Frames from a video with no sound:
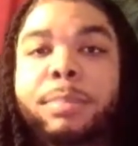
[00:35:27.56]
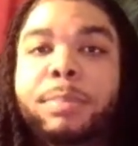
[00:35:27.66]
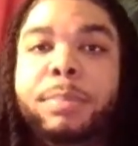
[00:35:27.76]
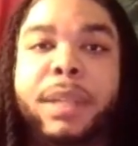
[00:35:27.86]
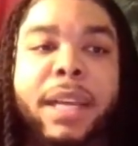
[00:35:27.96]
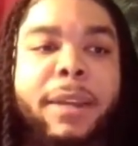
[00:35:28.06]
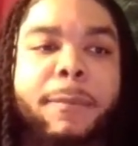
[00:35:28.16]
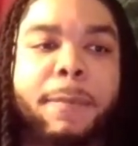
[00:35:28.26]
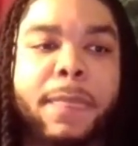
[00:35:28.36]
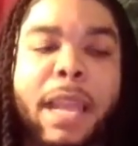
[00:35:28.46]
but
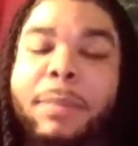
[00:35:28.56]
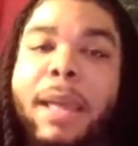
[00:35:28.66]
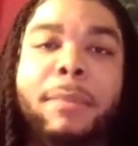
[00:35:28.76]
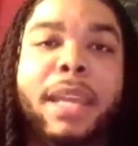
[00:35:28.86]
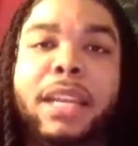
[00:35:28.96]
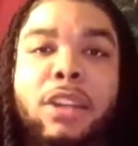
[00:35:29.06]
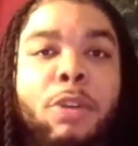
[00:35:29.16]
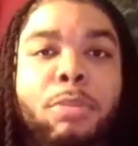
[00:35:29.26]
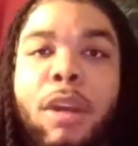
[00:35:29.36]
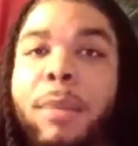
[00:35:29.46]
I'm not making no
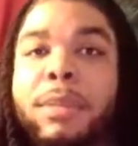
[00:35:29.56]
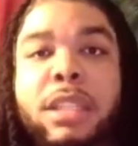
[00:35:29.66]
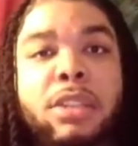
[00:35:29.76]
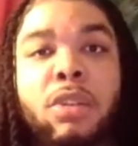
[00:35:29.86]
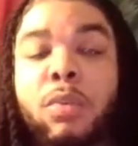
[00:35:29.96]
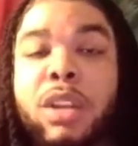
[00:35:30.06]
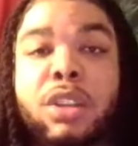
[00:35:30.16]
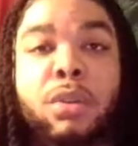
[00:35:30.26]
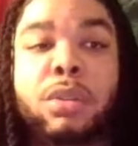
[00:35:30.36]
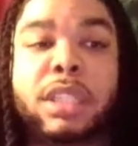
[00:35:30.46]
promises on when
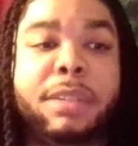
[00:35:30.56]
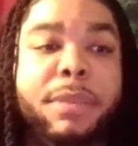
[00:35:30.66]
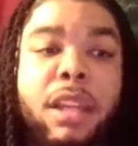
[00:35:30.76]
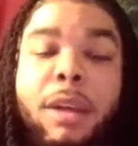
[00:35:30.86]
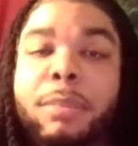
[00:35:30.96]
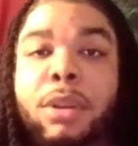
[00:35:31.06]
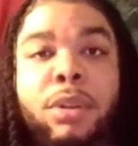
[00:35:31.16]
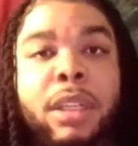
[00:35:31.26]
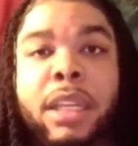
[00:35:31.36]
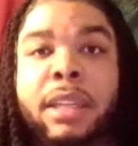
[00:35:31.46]
you'll see me upload
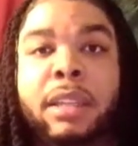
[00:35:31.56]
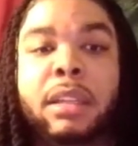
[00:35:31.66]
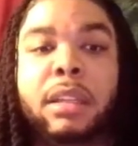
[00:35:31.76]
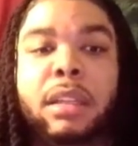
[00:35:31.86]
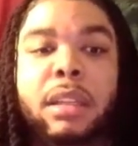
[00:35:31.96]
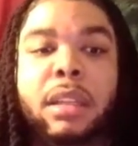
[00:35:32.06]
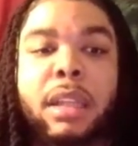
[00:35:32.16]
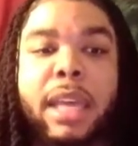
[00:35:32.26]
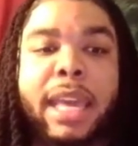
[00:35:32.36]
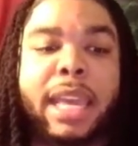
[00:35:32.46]
again.
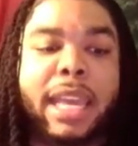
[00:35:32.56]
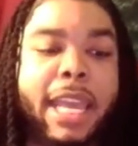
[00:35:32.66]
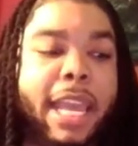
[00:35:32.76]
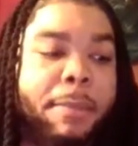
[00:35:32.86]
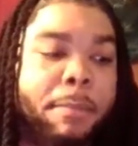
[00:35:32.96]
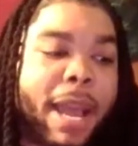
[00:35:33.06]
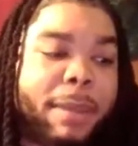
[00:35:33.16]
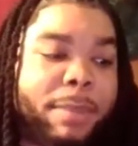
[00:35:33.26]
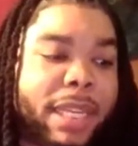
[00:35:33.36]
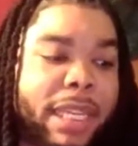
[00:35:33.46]
And
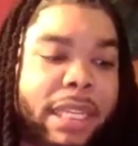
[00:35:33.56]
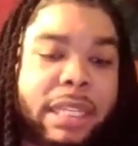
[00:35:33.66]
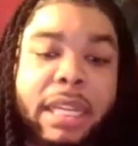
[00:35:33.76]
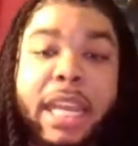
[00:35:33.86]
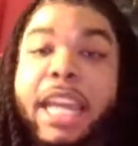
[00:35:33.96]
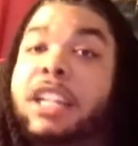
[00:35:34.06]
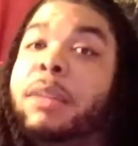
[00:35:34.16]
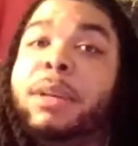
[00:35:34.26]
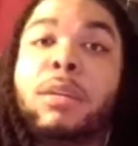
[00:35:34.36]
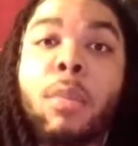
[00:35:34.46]
it could
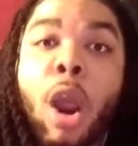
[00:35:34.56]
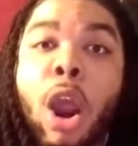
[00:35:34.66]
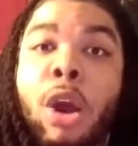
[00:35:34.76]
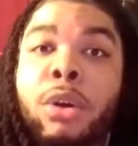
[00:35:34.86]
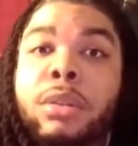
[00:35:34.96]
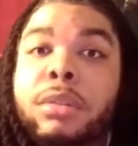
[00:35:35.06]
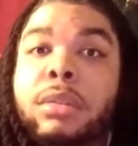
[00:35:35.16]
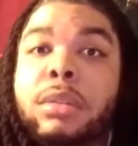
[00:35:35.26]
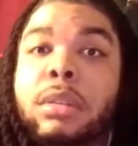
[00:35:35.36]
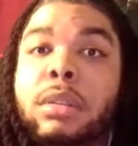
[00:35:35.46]
be tomorrow.
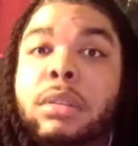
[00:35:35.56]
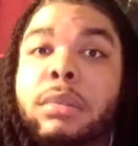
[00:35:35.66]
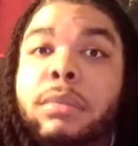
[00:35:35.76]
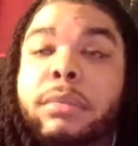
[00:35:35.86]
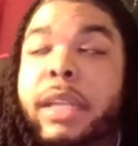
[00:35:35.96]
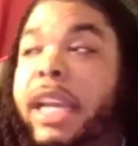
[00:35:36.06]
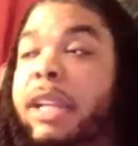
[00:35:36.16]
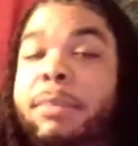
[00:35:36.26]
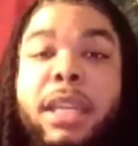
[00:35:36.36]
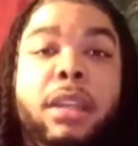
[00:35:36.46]
It could
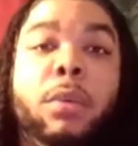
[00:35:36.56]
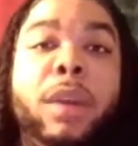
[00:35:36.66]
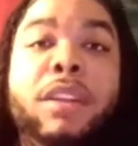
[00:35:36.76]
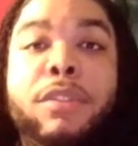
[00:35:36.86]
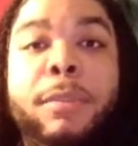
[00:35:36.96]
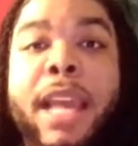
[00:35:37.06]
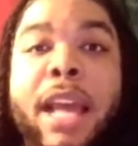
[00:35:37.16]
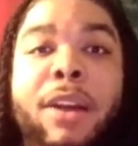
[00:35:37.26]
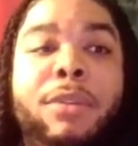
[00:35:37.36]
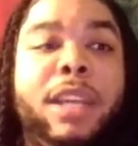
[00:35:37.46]
be a week from
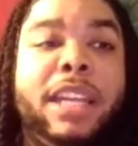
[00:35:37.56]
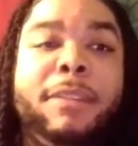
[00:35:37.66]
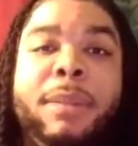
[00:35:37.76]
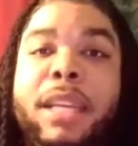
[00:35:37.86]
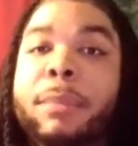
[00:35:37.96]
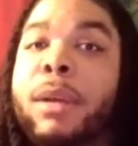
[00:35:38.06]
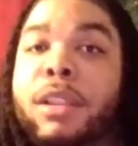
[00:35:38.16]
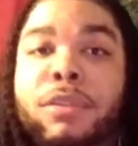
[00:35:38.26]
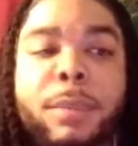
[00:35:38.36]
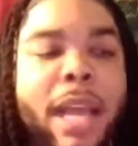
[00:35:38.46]
now. It could be a month
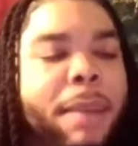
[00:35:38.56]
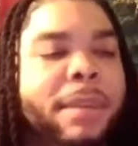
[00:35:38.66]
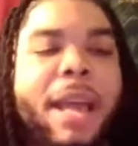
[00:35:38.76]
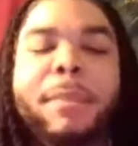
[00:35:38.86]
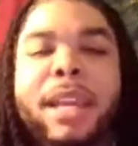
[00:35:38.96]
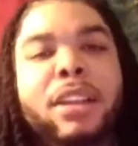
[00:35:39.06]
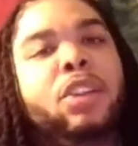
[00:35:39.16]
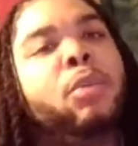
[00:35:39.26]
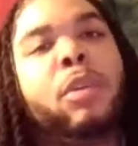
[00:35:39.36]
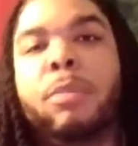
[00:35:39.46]
from now. I'm not making
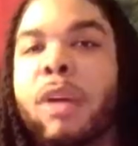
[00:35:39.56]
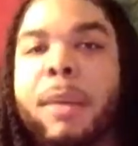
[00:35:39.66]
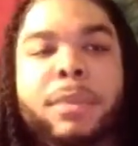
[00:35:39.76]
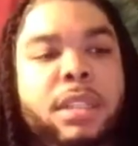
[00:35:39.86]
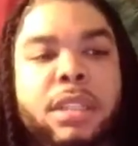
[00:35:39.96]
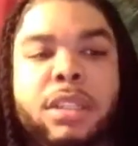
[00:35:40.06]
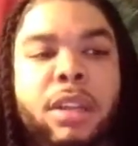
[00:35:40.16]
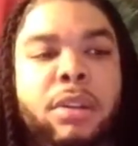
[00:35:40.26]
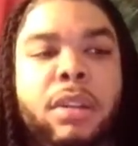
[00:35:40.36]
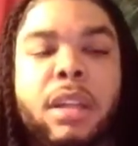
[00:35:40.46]
no more promises,
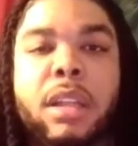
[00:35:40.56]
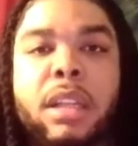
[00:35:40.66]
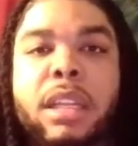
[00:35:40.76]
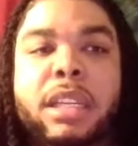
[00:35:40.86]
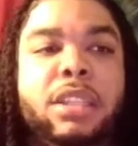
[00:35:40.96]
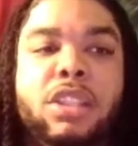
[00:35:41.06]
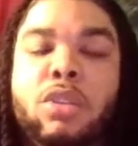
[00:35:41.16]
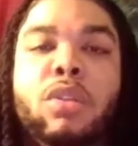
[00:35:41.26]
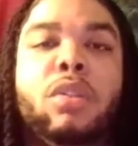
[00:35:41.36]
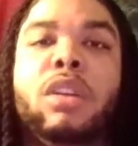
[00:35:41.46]
yo, because you
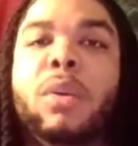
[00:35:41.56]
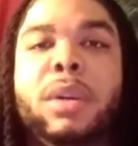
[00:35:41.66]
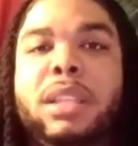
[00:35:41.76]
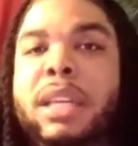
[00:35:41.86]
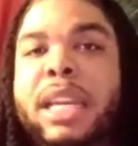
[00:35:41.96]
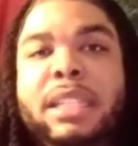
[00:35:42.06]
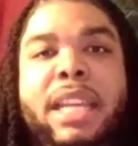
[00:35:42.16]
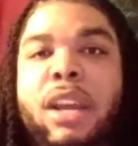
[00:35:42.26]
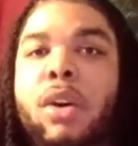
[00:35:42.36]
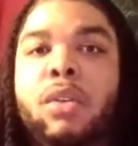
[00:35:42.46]
don't know what the next day
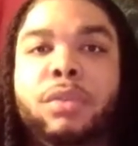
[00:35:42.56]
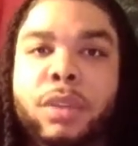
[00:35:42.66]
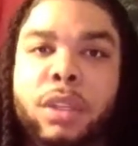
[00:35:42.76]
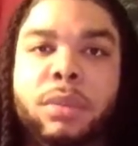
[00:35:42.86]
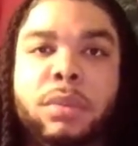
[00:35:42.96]
hold for you.